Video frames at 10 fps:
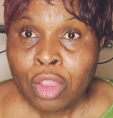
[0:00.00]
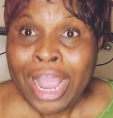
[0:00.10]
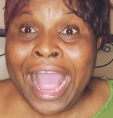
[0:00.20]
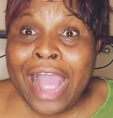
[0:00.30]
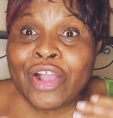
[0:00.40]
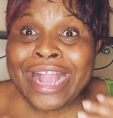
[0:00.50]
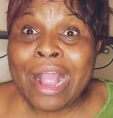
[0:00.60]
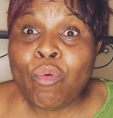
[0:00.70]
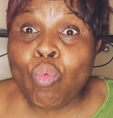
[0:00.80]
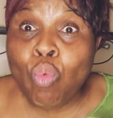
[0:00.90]
How
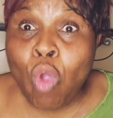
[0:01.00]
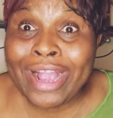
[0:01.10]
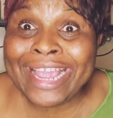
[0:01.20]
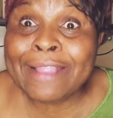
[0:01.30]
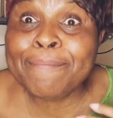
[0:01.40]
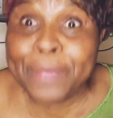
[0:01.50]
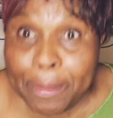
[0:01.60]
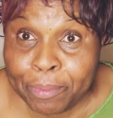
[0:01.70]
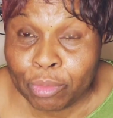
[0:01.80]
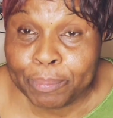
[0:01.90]
can working
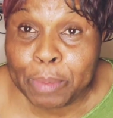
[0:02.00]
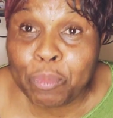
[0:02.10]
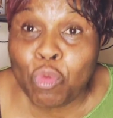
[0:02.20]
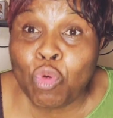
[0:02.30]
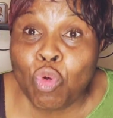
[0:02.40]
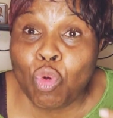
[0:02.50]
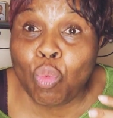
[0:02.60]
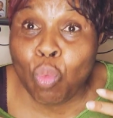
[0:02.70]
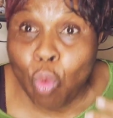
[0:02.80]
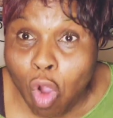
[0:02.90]
people, people
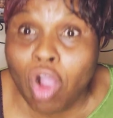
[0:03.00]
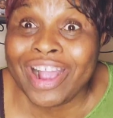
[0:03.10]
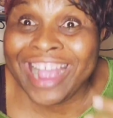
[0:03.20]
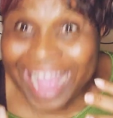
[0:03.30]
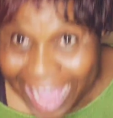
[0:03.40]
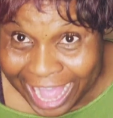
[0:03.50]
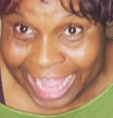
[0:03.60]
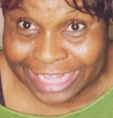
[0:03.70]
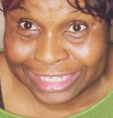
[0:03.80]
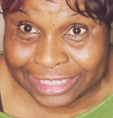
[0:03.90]
who work
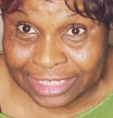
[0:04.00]
hard,